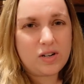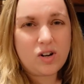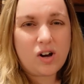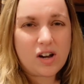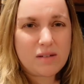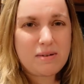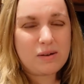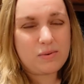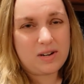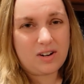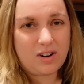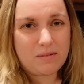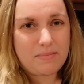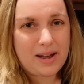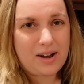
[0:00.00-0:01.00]
Talk about what
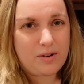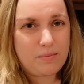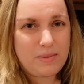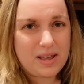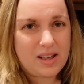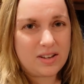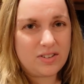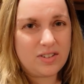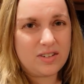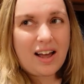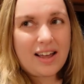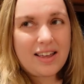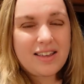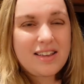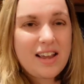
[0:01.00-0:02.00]
you're about, because
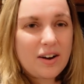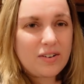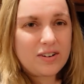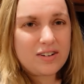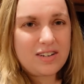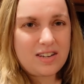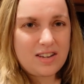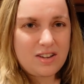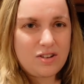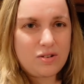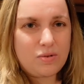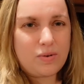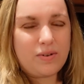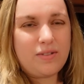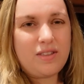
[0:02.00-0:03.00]
I guarantee
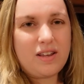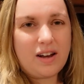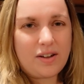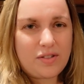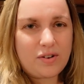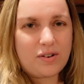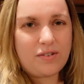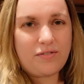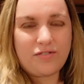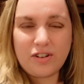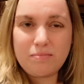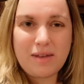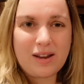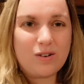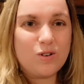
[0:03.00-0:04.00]
you the other
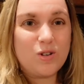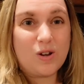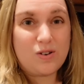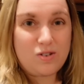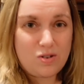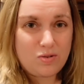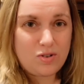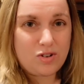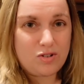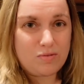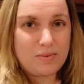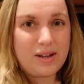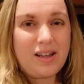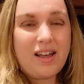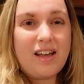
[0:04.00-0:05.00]
filmmakers on
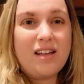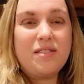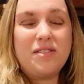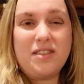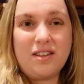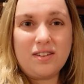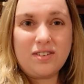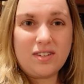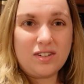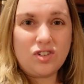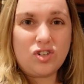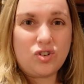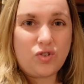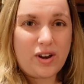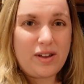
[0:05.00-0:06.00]
YouTube, the cis
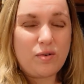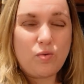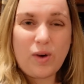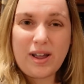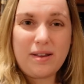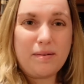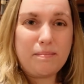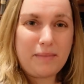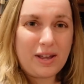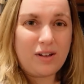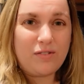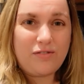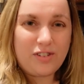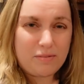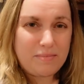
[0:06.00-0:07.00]
straight white
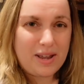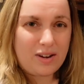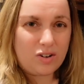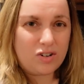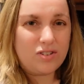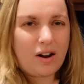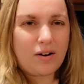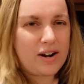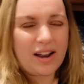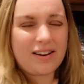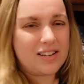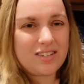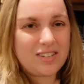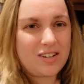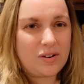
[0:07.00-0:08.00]
male filmmakers, are not
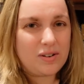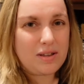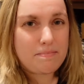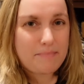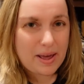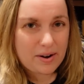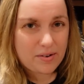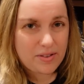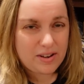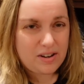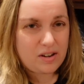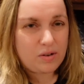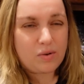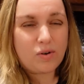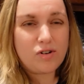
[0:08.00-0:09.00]
necessarily better than
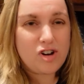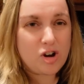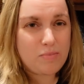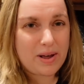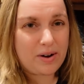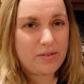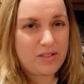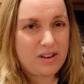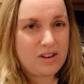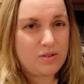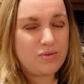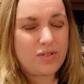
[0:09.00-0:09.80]
you or know better than you.